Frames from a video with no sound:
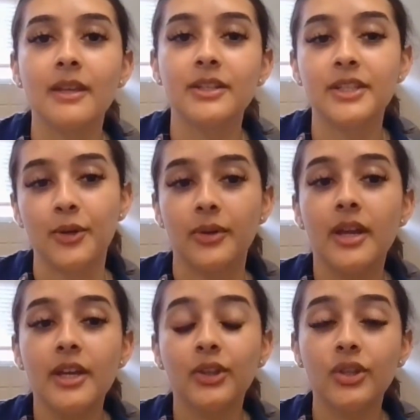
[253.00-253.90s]
So
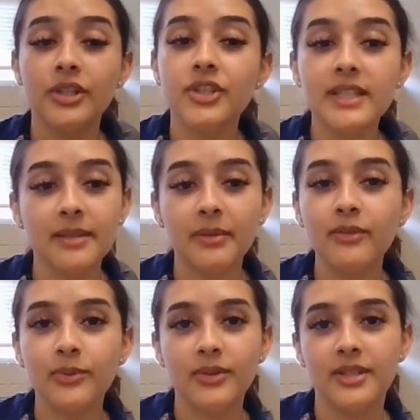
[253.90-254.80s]
those are just some
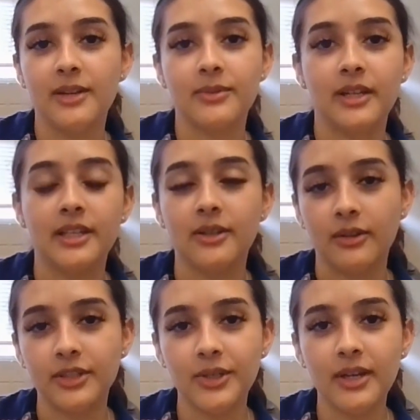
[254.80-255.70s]
of the rules that I want to
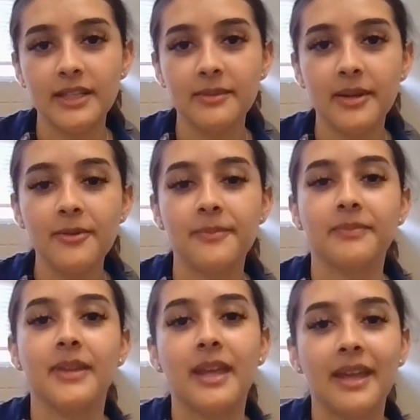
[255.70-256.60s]
talk to you guys about.
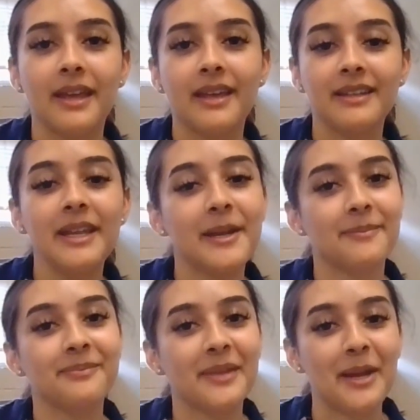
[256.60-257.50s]
And yeah,
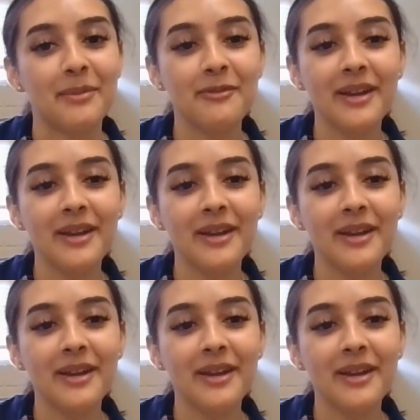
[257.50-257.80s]
happy